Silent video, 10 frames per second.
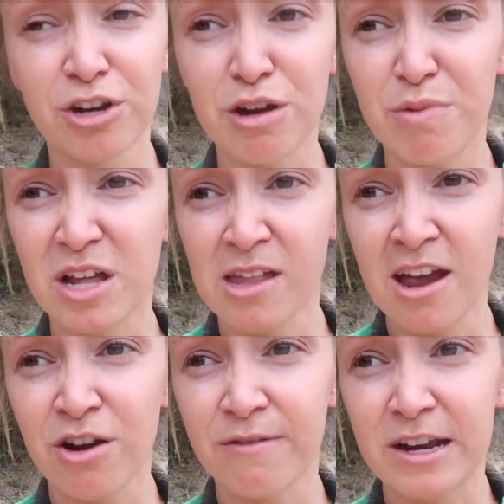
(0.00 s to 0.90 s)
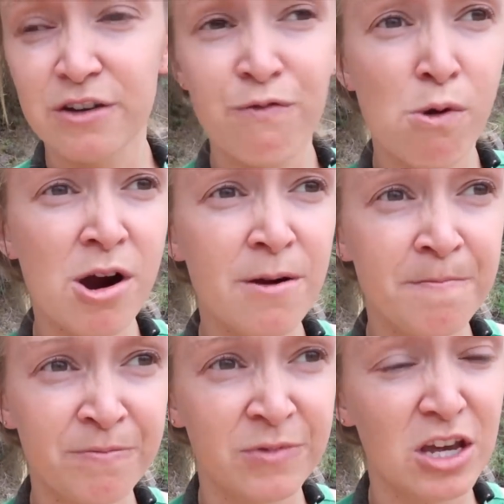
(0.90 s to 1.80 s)
a really big lake or reservoir.
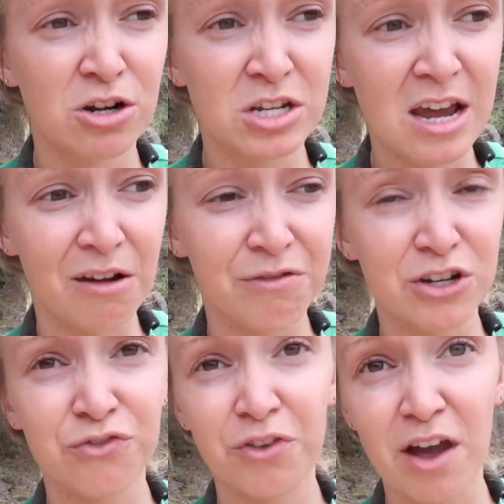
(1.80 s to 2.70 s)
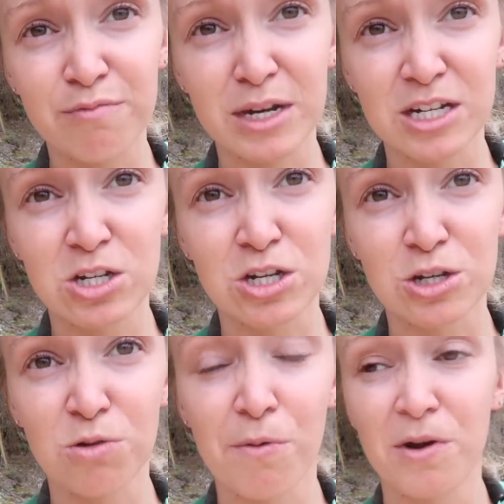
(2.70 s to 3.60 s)
It'll take a fish five minutes
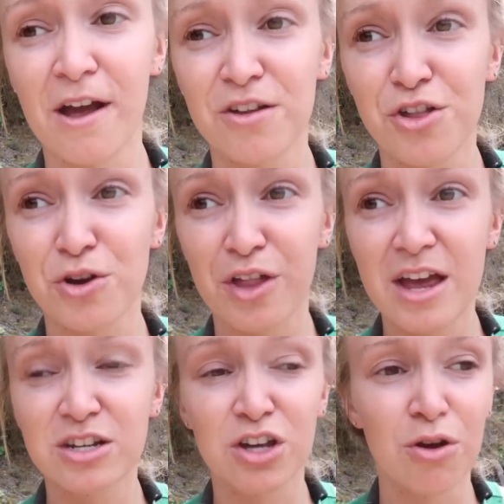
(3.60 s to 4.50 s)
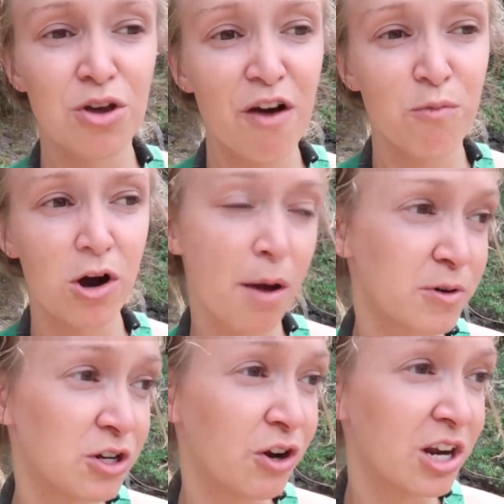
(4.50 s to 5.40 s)
to swim around a little lake, so you have more
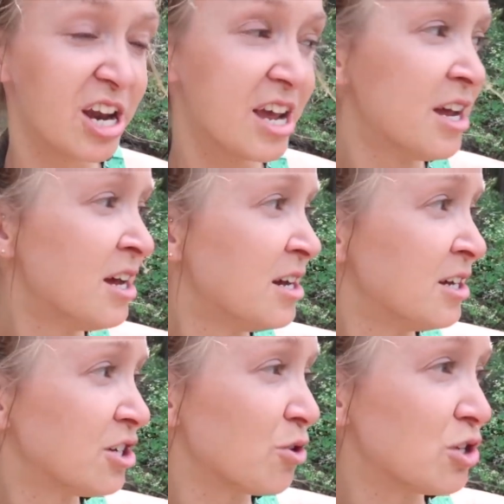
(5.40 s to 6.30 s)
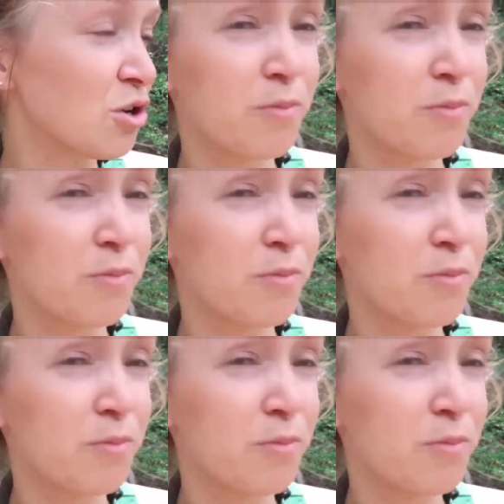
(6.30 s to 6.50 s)
opportunity. So it's